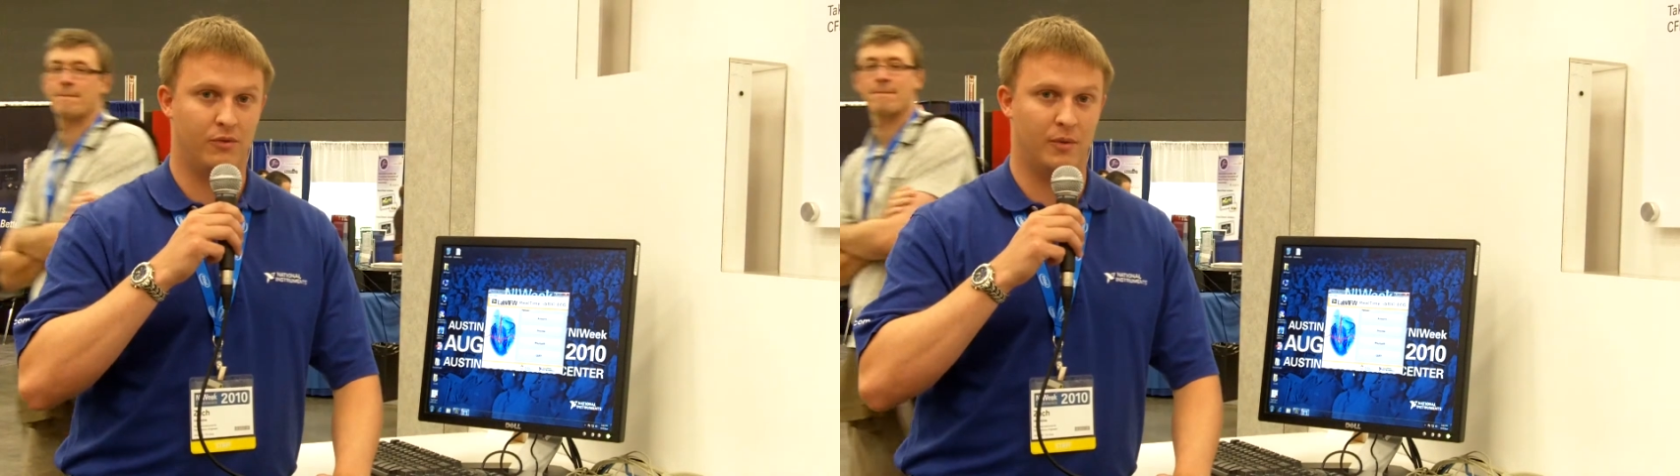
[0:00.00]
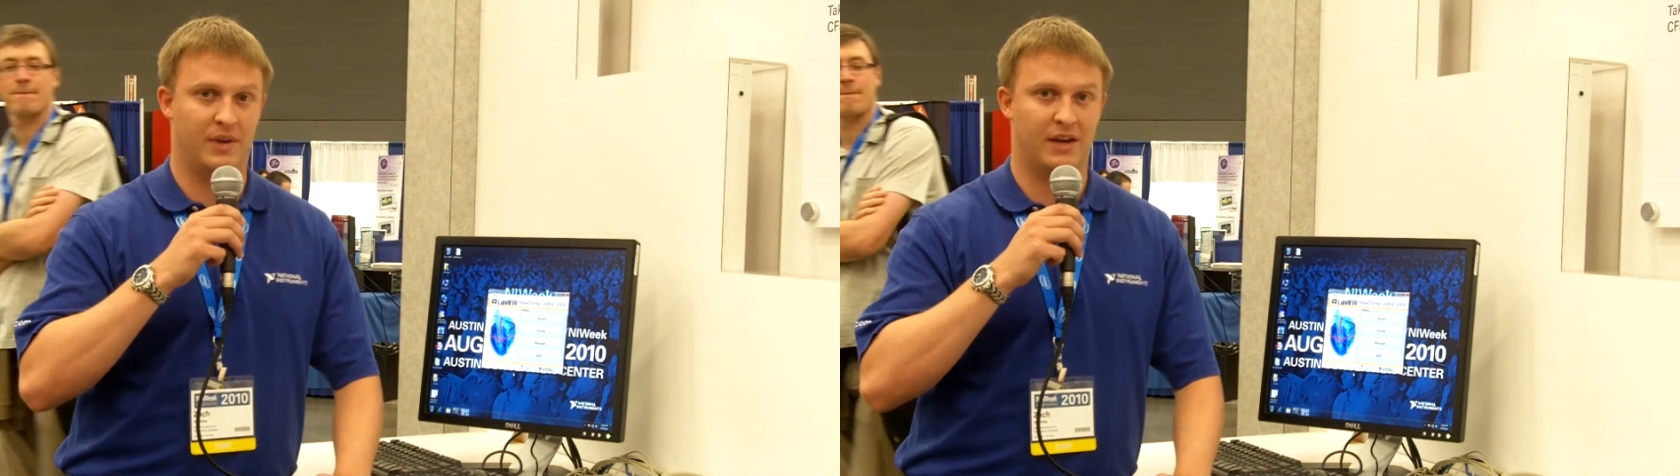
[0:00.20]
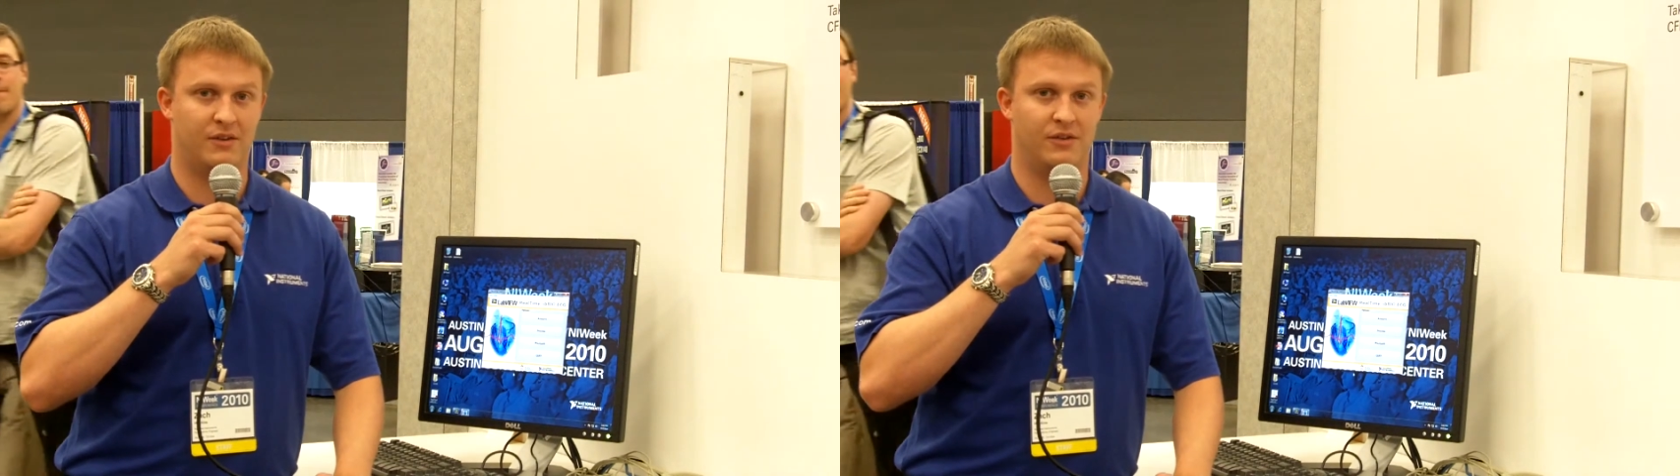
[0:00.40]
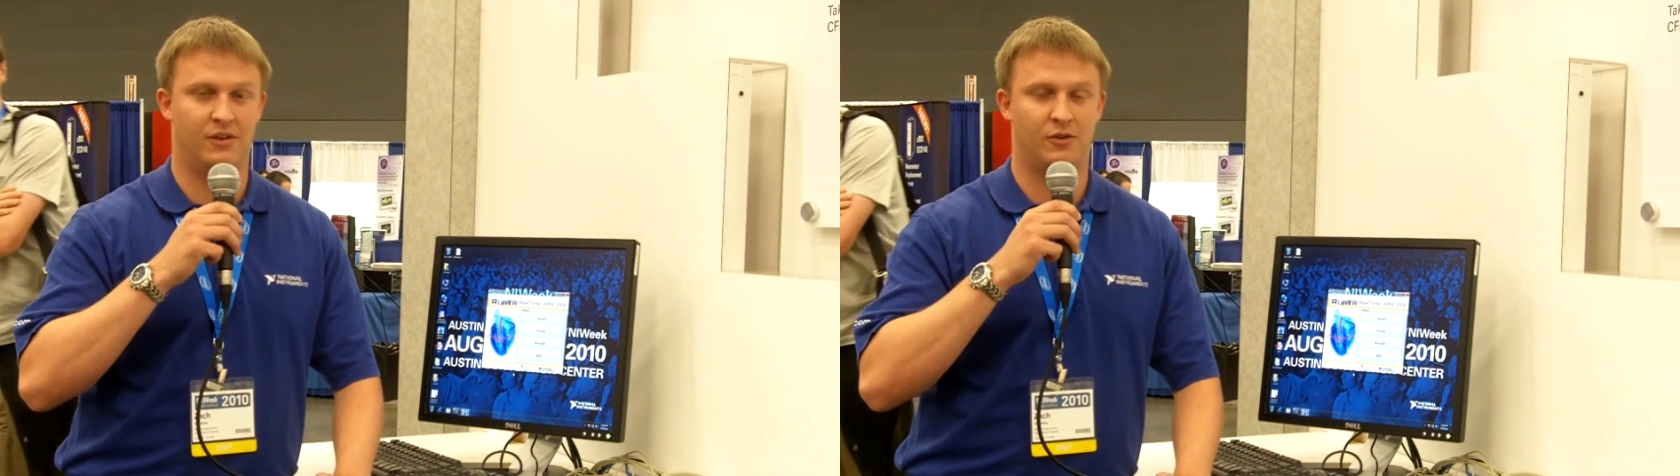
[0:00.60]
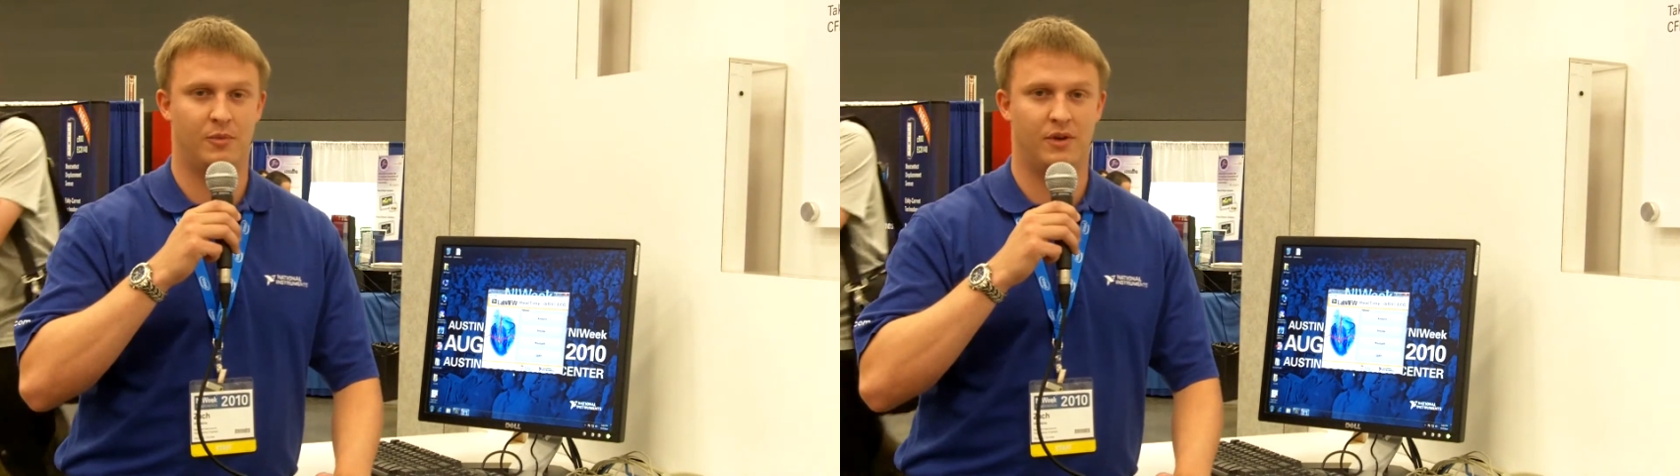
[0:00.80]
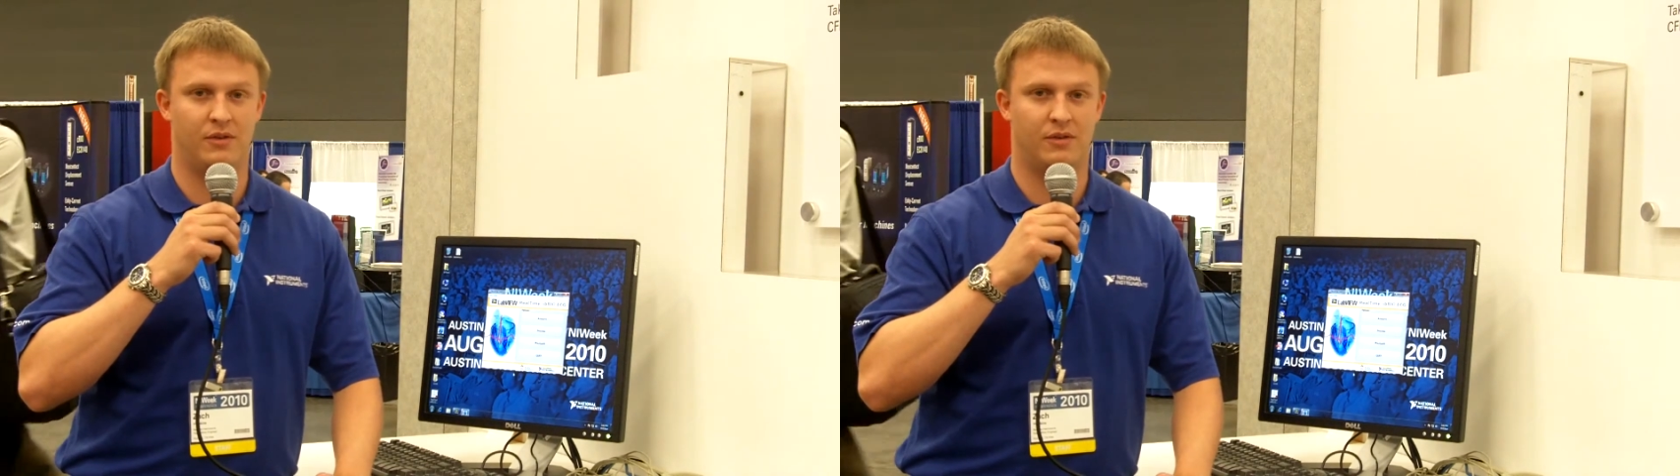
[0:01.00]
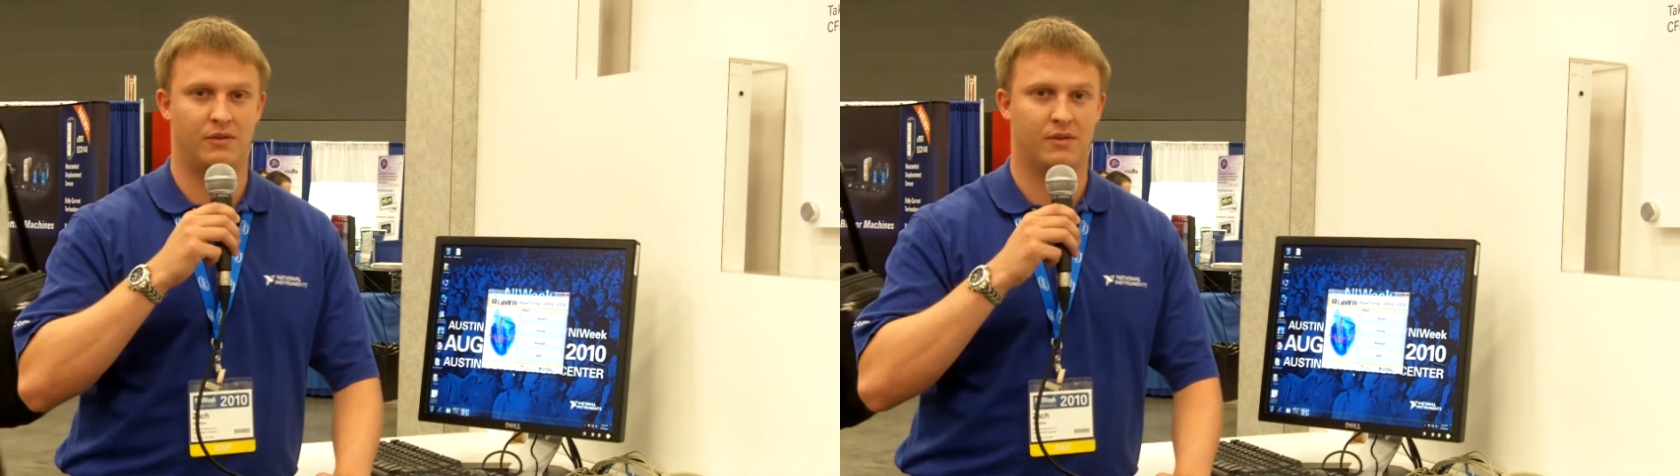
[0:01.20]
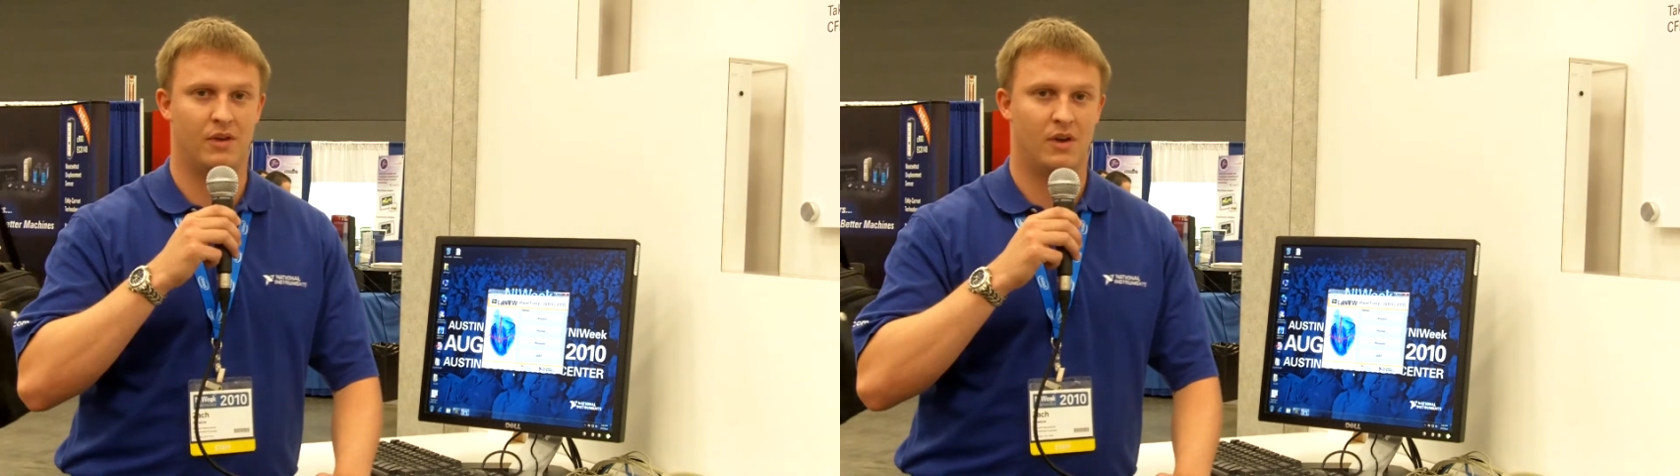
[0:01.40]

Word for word: from Texas Instruments